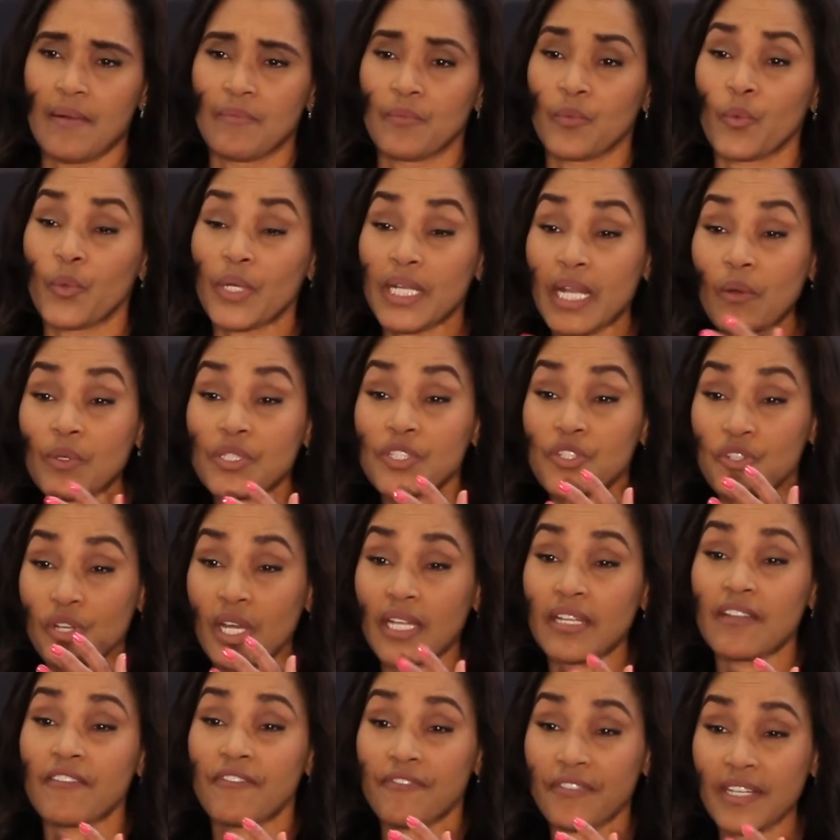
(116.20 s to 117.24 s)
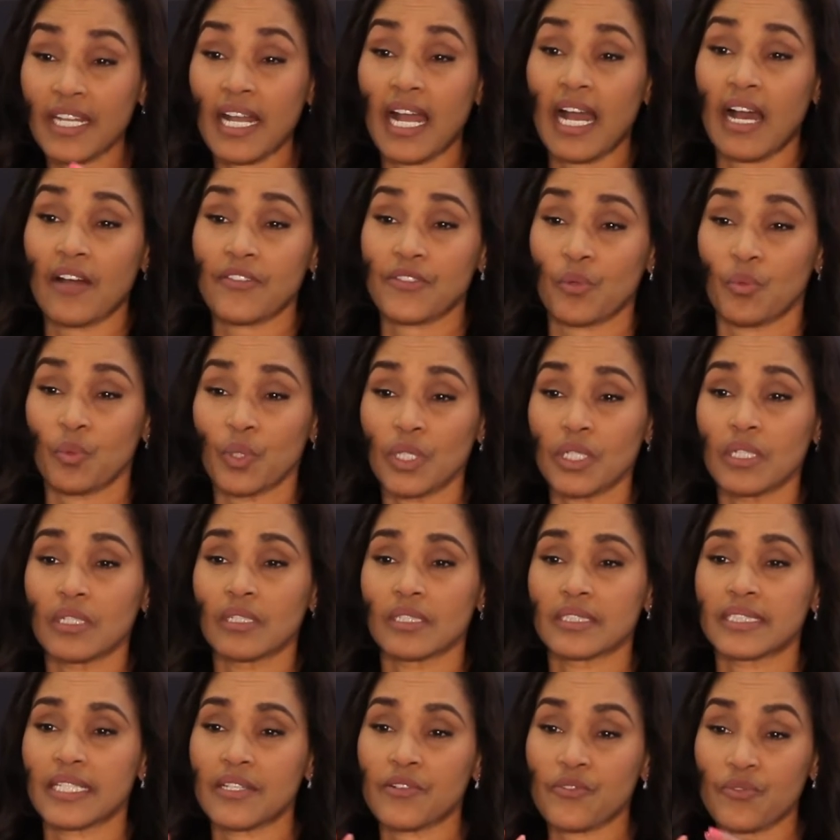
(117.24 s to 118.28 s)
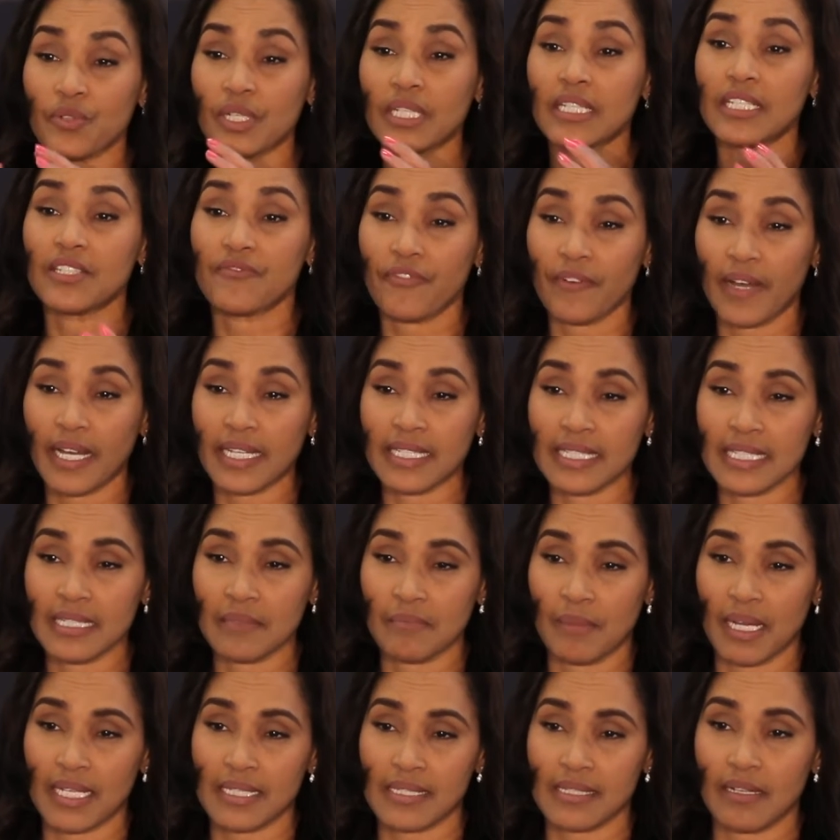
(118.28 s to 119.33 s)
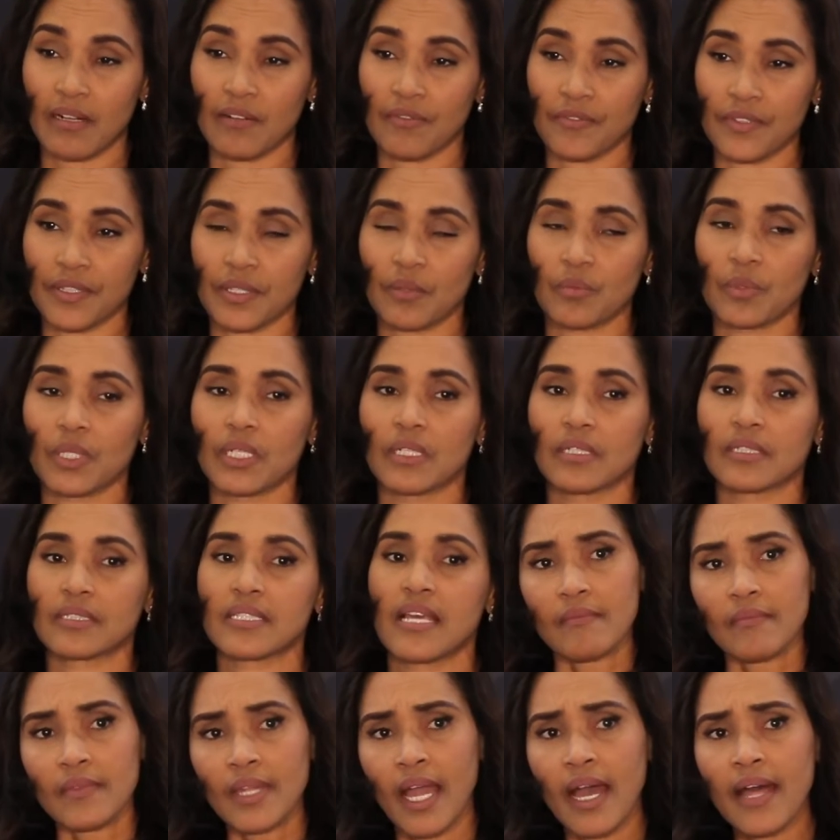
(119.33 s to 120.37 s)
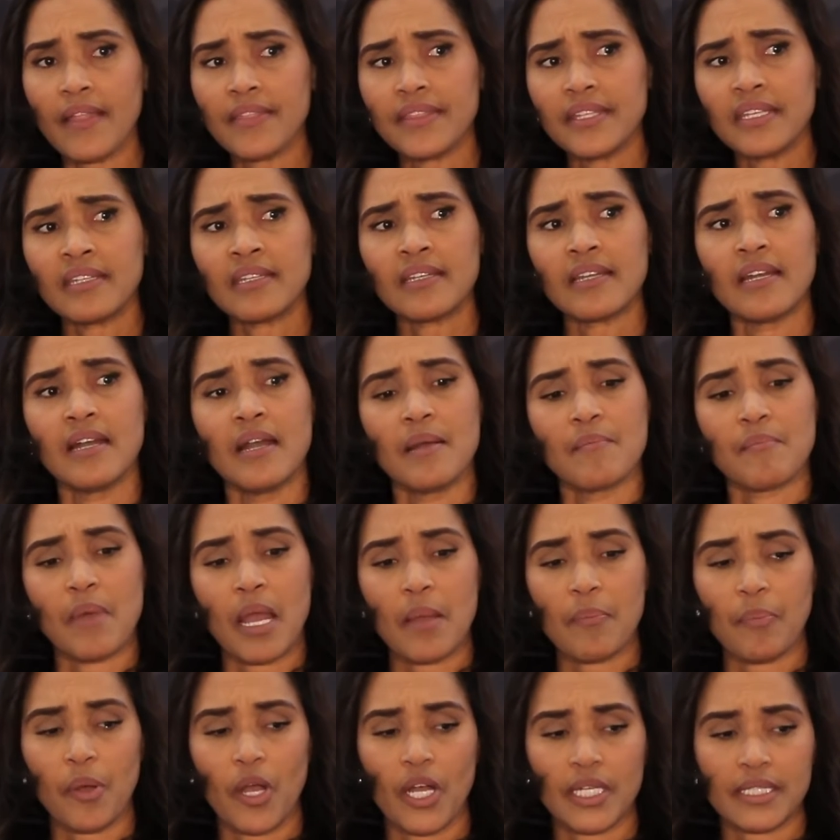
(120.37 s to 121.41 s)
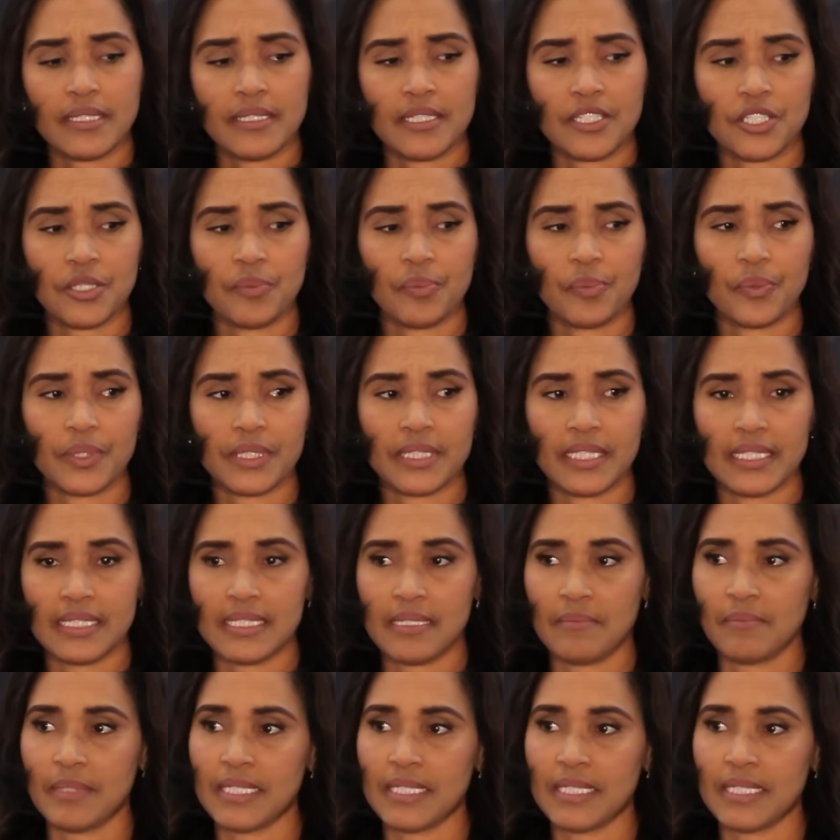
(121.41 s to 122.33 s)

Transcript: when I was trying to figure out the world and really finding myself in the world. I think my partnership with Dr.